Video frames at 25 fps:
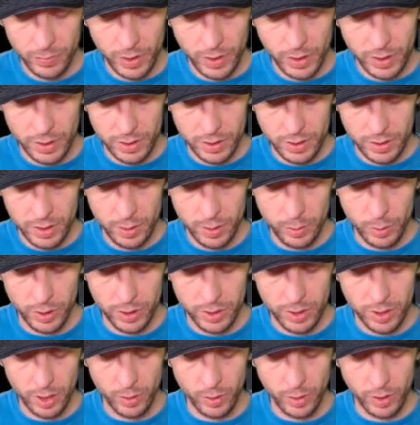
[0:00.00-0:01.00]
Let's see
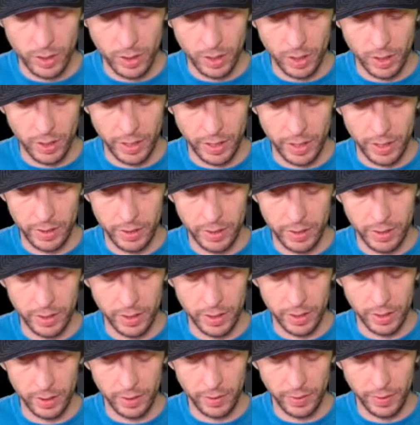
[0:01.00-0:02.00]
what's going on out
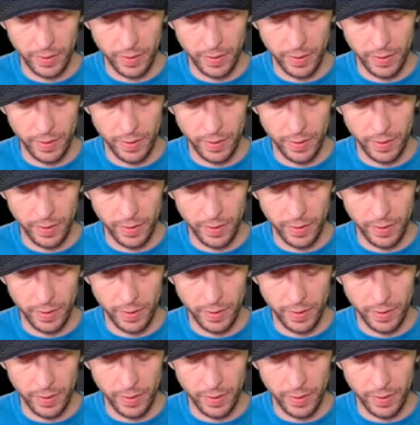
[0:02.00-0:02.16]
here.